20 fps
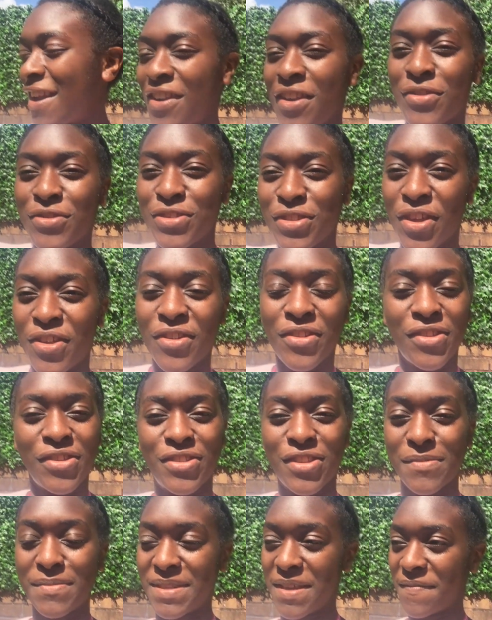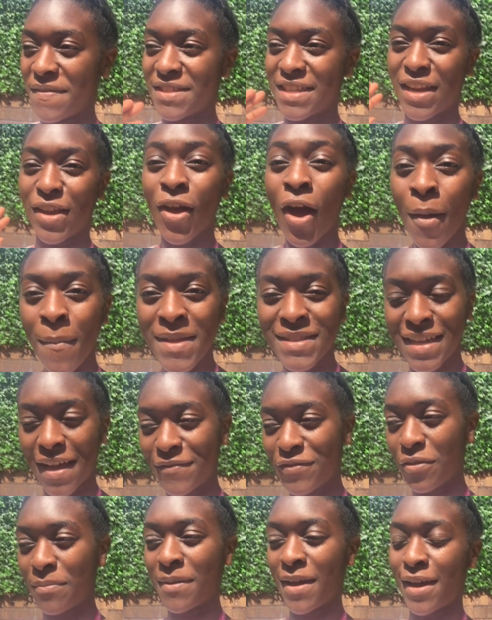I don't know, I was just going on YouTube to see if there's any comments I
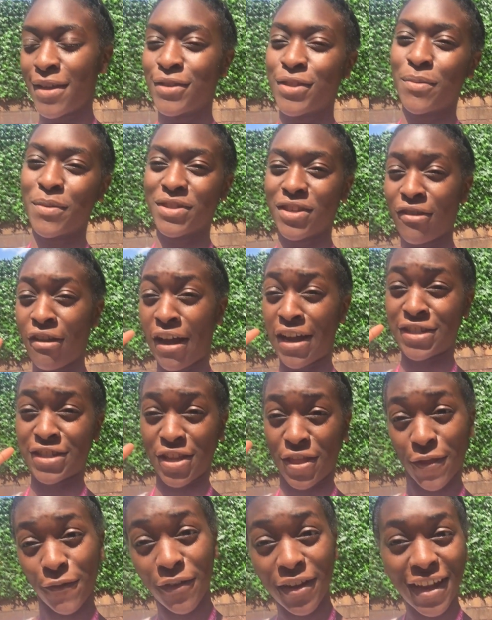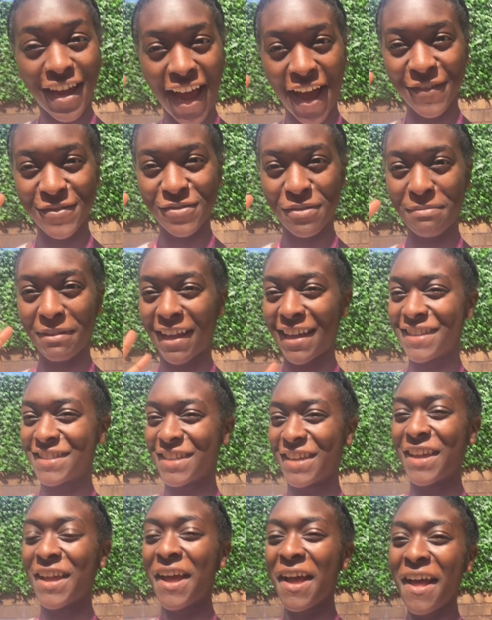have to reply to, which there are actually 3 I have to reply
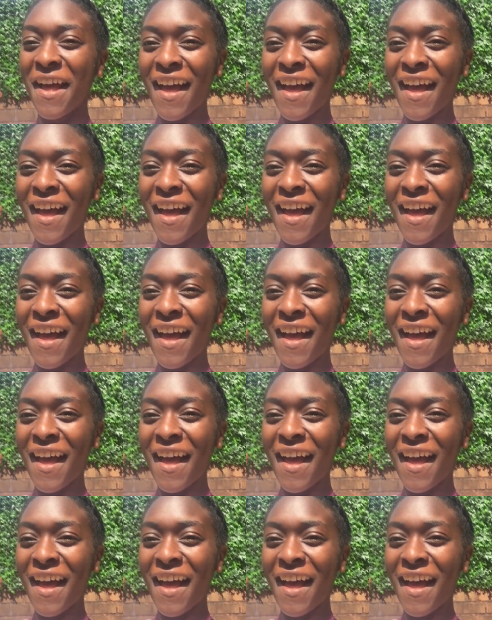to.